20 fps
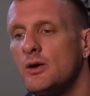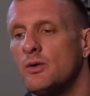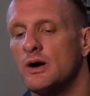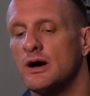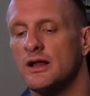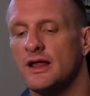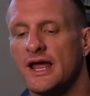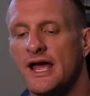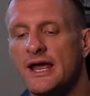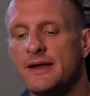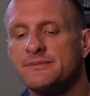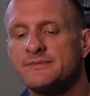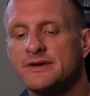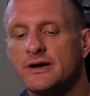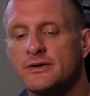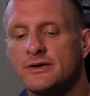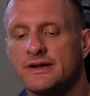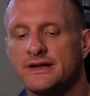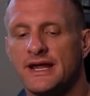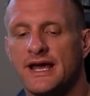Well, Ape
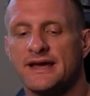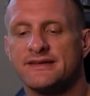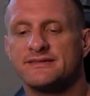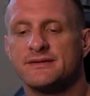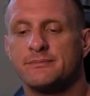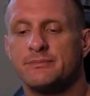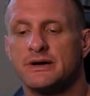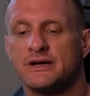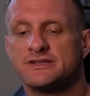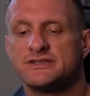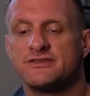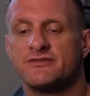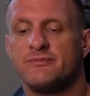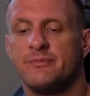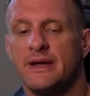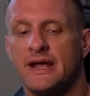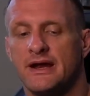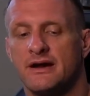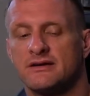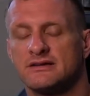token has a bunch
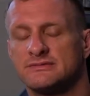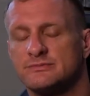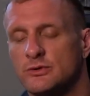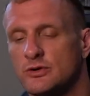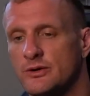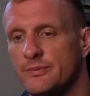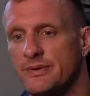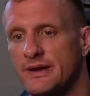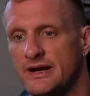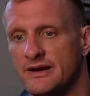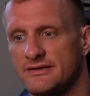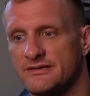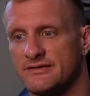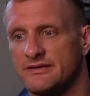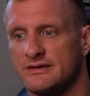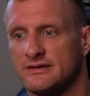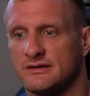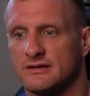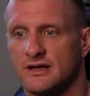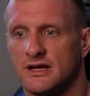of pairs, more pairs
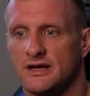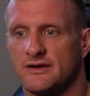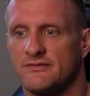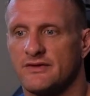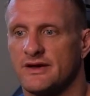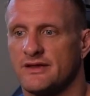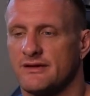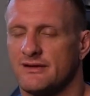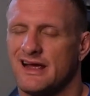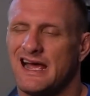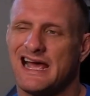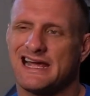than a lot of other.